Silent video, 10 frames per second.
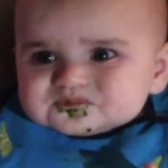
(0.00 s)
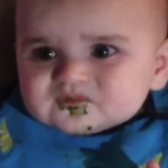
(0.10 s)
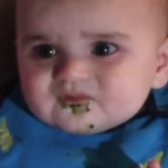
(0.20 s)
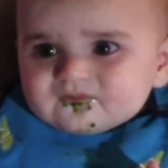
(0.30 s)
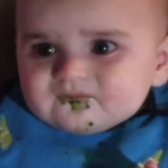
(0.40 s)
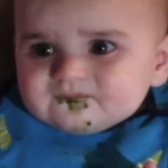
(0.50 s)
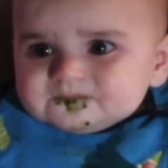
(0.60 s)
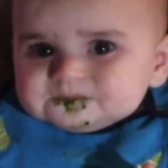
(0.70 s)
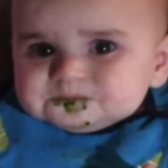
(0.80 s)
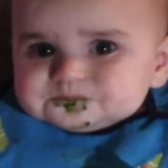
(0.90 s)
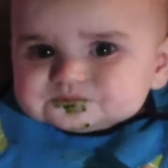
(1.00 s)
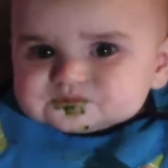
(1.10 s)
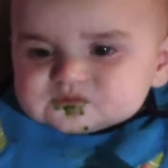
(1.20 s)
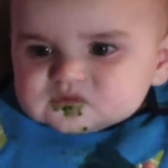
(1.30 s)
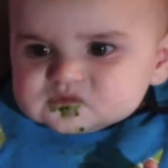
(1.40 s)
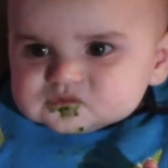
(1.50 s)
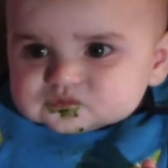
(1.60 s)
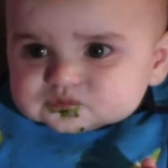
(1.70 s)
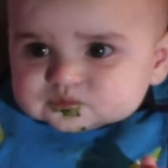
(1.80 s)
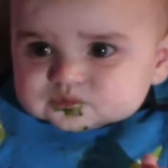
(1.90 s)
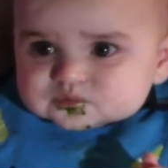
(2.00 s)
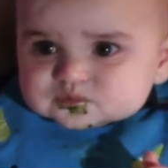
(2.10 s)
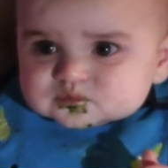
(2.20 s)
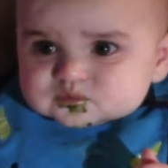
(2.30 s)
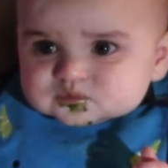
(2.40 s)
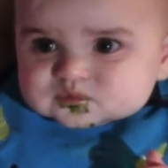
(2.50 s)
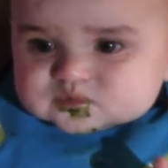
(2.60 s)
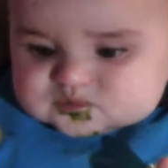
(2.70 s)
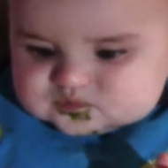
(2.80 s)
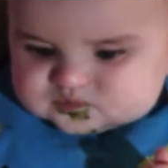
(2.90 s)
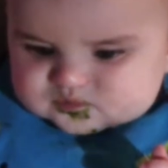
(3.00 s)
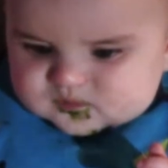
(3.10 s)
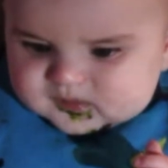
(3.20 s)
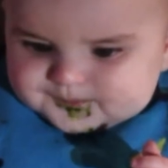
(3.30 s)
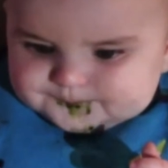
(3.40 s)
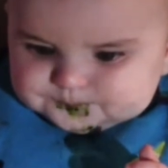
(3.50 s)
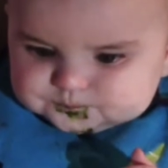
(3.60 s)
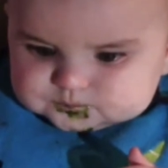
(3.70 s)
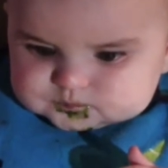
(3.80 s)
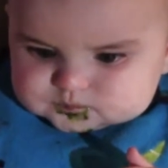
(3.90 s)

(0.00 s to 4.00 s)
[no speech]